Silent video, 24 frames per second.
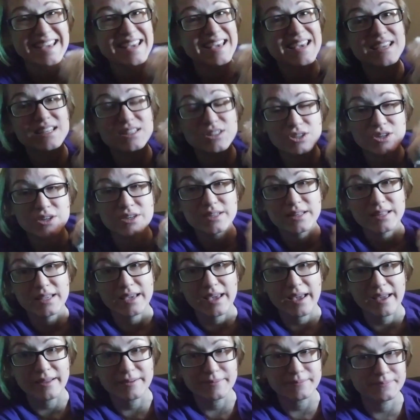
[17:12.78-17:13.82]
it's early
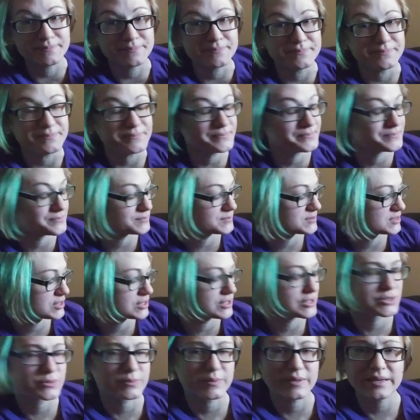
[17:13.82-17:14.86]
yet.
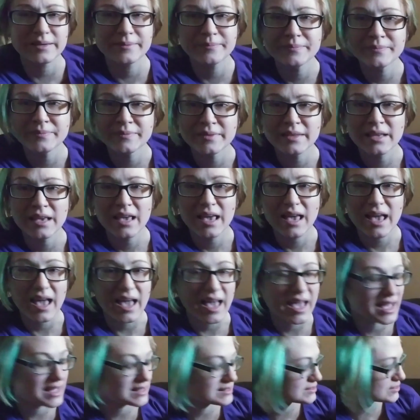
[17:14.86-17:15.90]
Excuse me.
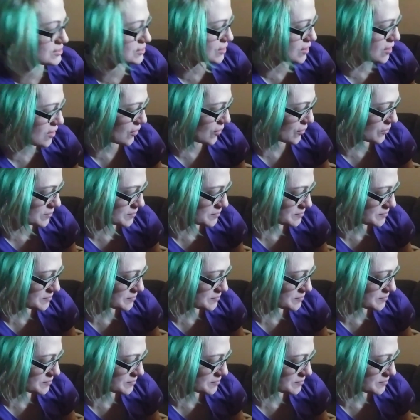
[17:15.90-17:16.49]
And so,